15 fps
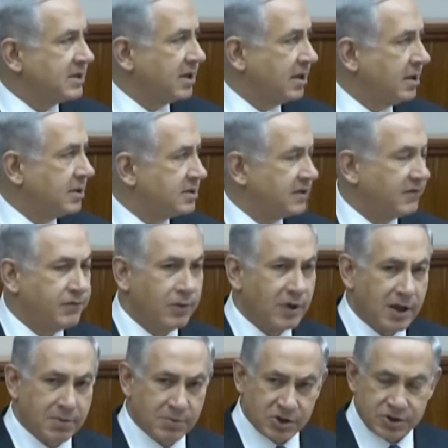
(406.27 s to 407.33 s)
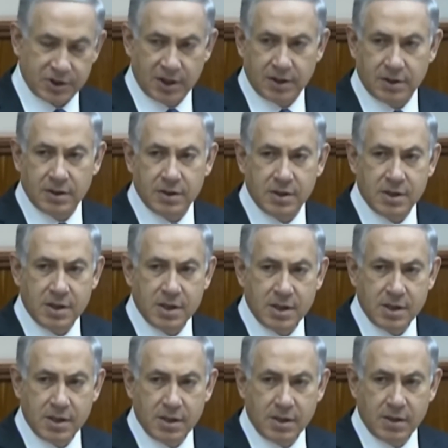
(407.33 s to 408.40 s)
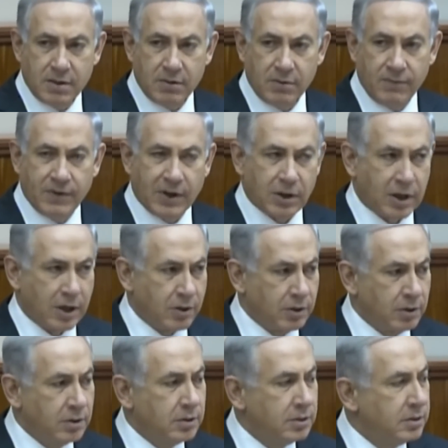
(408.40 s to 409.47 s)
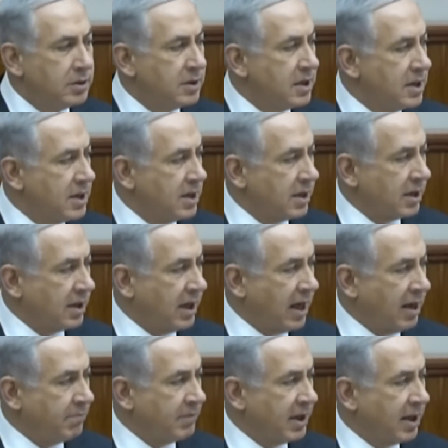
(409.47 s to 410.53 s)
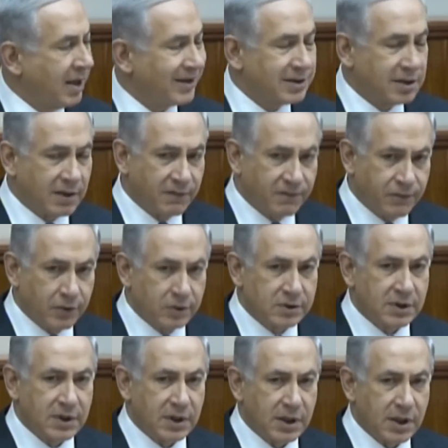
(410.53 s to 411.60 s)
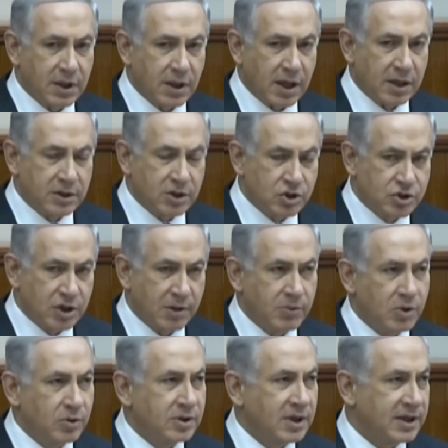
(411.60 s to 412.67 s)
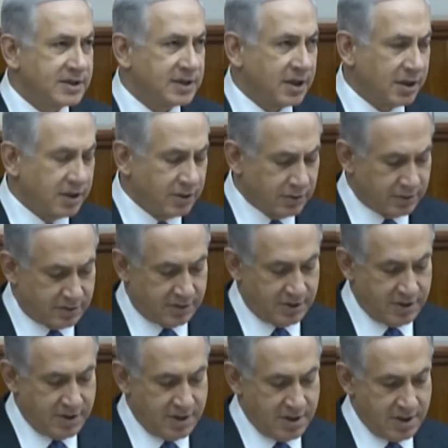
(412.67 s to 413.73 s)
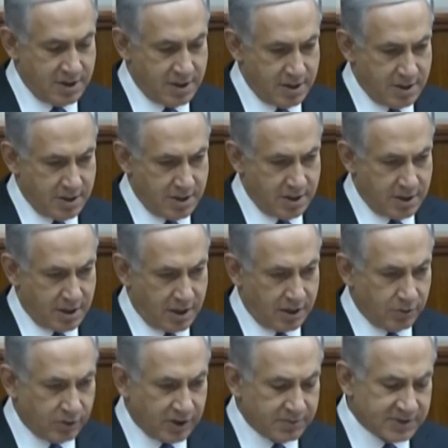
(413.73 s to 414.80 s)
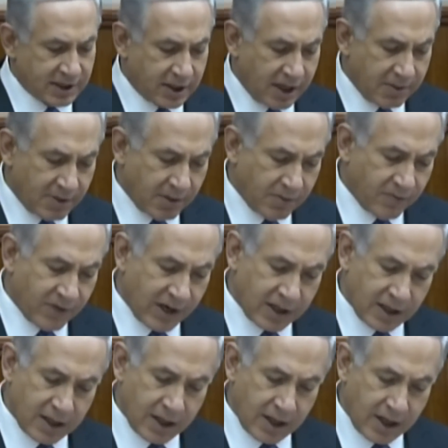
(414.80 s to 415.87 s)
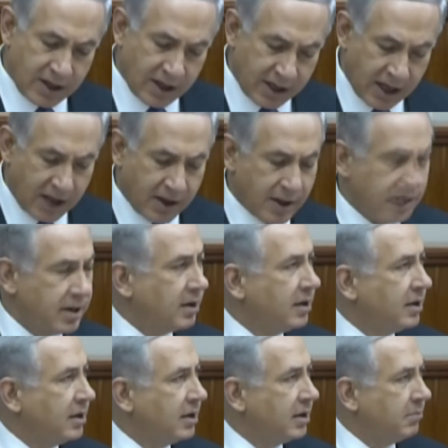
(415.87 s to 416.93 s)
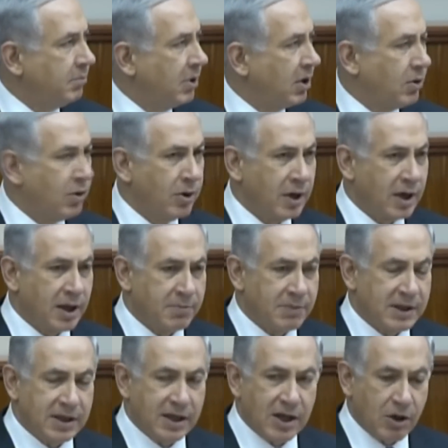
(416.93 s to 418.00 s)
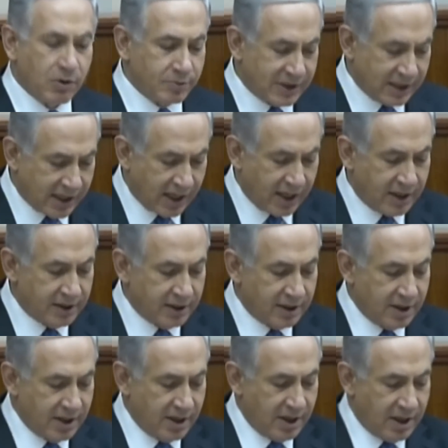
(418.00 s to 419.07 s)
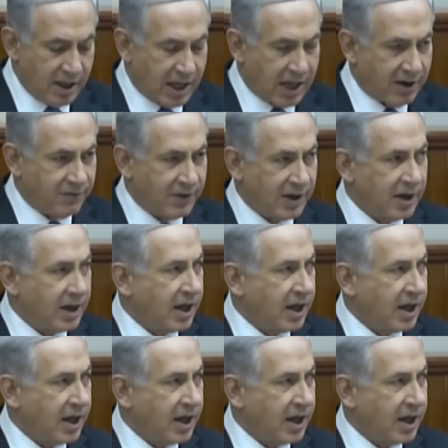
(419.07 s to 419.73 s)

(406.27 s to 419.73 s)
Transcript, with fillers: Of course, Jews deserve protection in every country, but we say to Jews, to our brothers and sisters, Israel is your home. We are preparing and calling for the absorption of mass immigration from Europe. We call on the absorption of mass immigration from Europe.